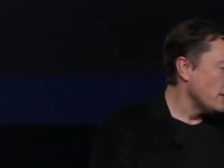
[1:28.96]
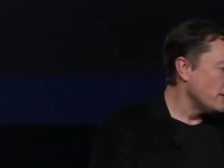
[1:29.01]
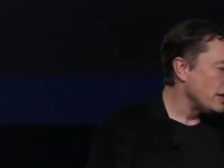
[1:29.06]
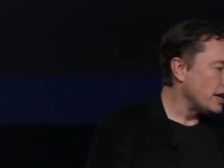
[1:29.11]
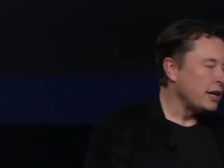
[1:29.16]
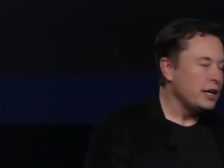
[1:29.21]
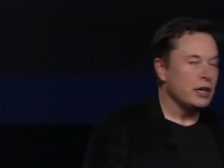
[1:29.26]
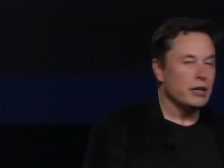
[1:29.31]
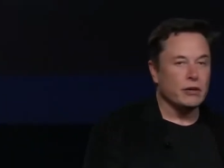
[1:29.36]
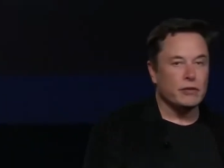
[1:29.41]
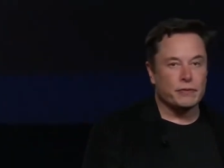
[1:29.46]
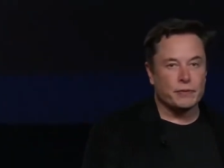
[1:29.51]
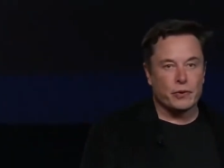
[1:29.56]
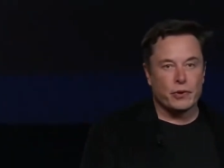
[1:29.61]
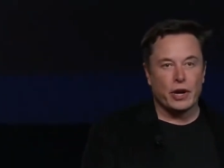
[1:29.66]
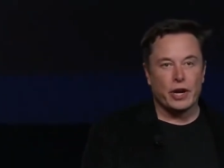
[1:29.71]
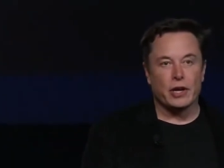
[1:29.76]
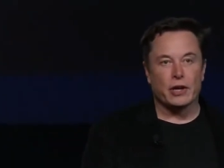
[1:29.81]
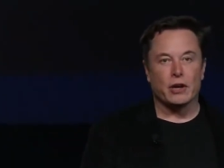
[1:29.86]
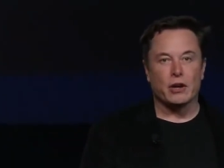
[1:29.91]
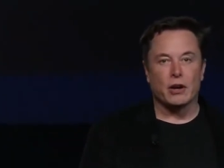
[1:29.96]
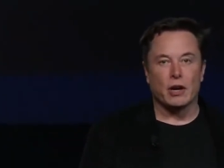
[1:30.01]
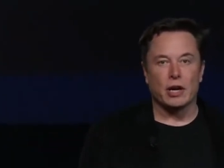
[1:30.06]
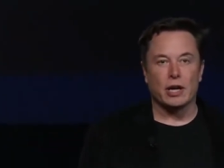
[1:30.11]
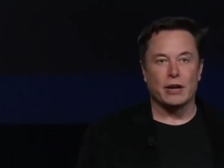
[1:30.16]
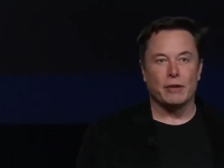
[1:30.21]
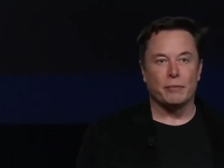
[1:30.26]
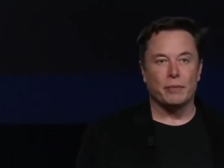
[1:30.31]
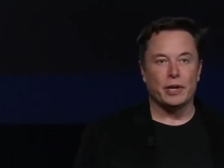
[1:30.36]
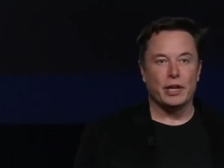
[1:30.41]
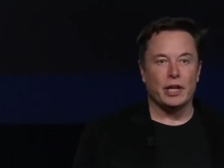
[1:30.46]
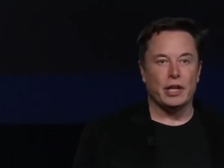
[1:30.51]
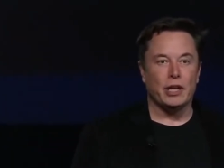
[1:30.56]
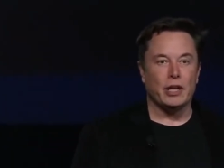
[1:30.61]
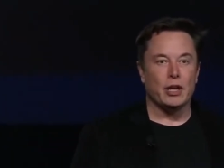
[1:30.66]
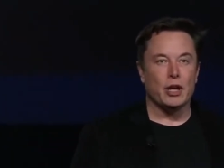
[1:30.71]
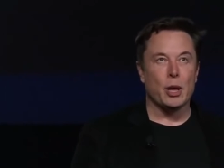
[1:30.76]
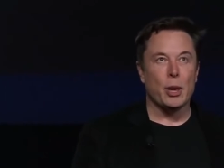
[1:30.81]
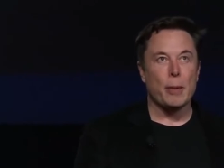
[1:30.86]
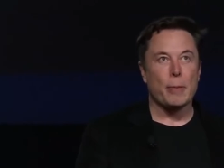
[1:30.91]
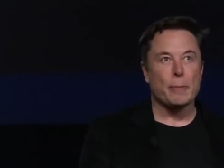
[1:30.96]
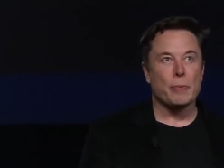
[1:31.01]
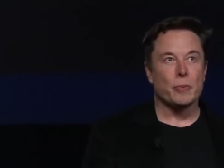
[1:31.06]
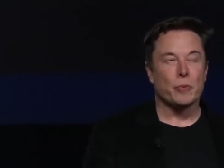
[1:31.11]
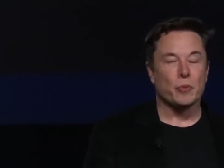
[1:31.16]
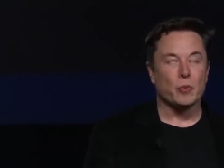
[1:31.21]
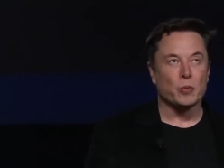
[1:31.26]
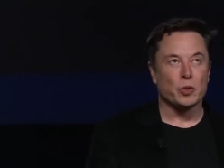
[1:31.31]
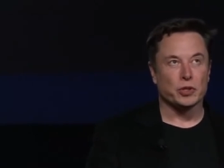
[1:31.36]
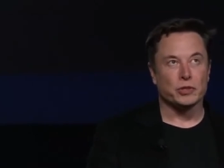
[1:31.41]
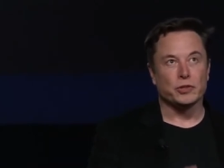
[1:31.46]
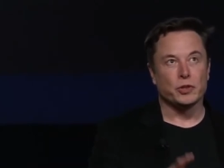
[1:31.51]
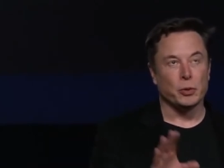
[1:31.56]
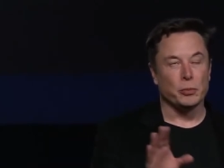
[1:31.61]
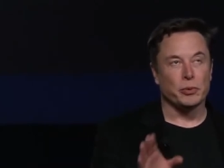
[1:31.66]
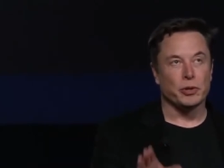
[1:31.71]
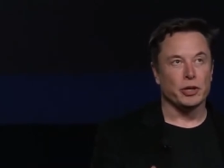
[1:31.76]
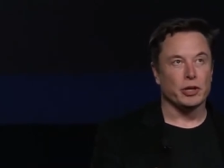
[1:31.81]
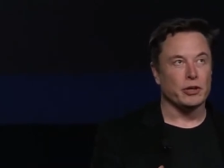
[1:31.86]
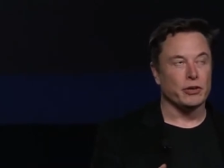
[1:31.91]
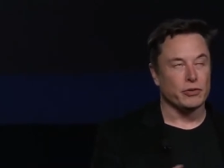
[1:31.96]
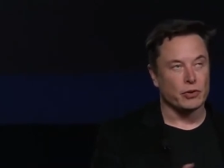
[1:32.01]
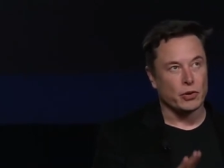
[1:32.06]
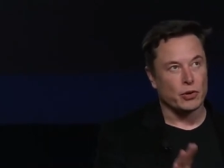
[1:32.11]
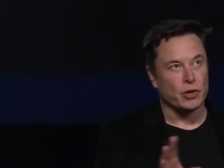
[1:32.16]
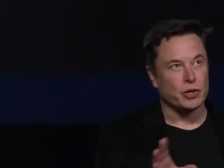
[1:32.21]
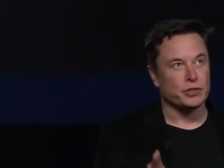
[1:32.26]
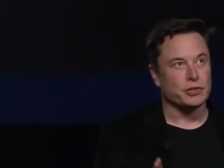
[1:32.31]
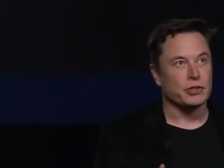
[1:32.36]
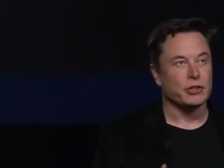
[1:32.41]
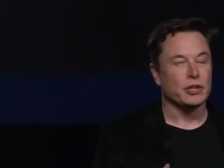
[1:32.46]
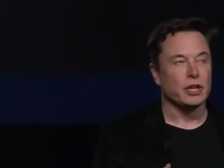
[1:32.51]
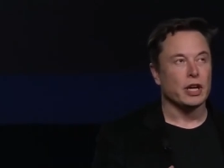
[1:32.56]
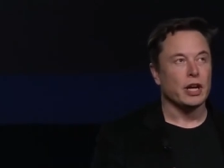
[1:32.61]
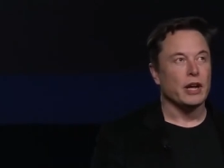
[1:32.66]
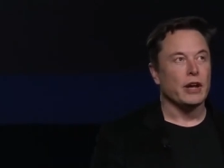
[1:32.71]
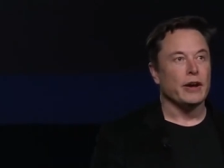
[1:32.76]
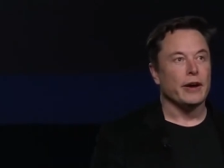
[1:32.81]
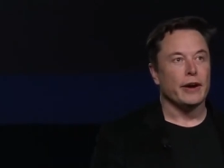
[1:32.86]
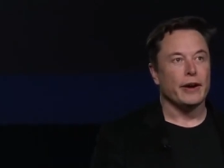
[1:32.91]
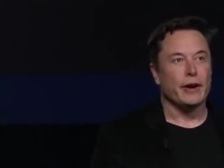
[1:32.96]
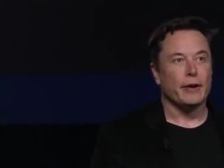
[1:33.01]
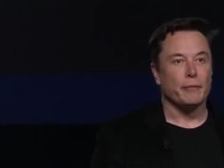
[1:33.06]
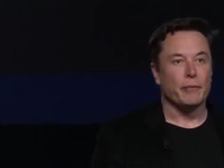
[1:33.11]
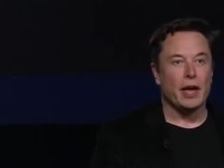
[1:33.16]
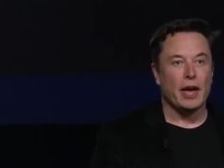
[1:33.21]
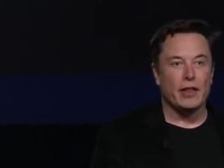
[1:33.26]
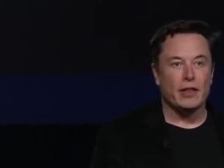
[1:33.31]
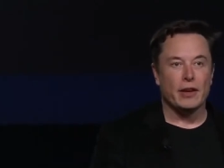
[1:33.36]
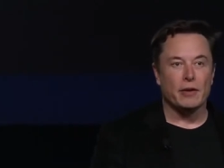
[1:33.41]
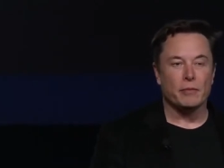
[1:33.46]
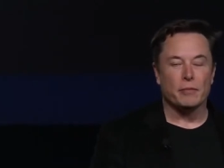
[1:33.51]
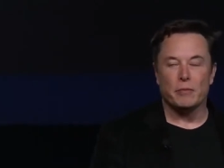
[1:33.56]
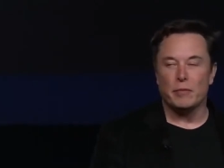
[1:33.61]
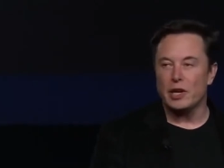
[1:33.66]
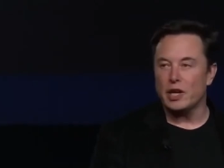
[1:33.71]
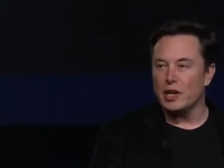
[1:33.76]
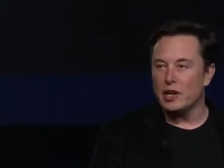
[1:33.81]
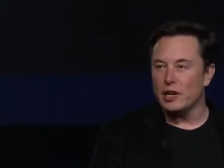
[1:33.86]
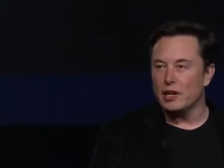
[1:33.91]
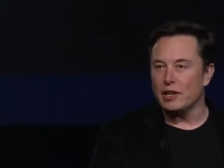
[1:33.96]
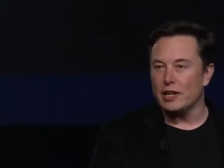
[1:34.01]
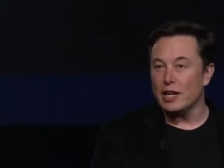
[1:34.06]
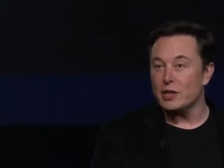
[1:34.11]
the idea of creating a car company was stupid, of course, um, and then making an